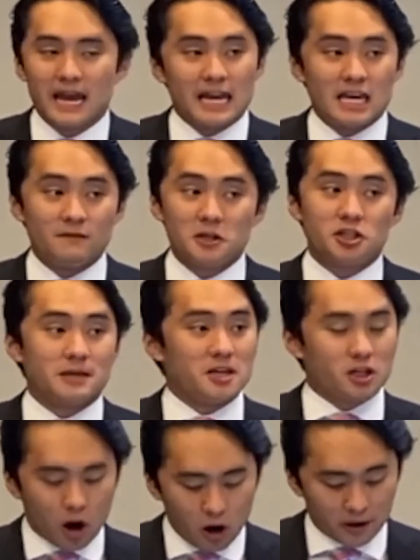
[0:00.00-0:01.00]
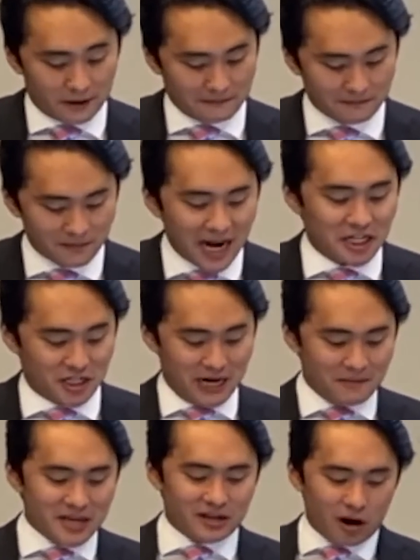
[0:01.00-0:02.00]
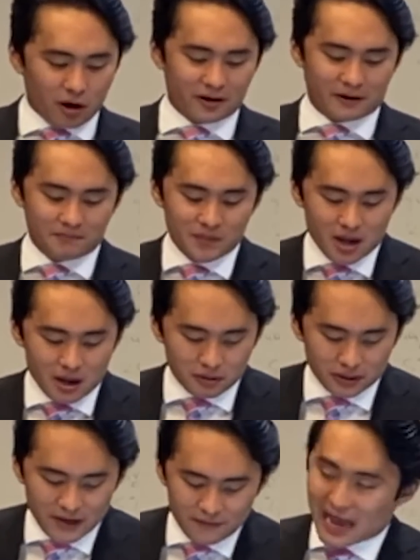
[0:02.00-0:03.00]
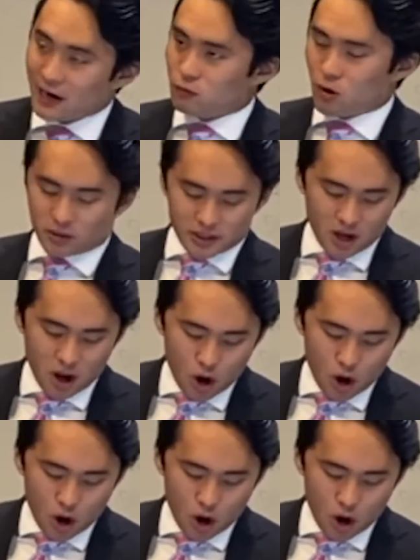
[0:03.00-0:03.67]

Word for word: Even Jimmy Carter, right? Jimmy Carter believed that, quote,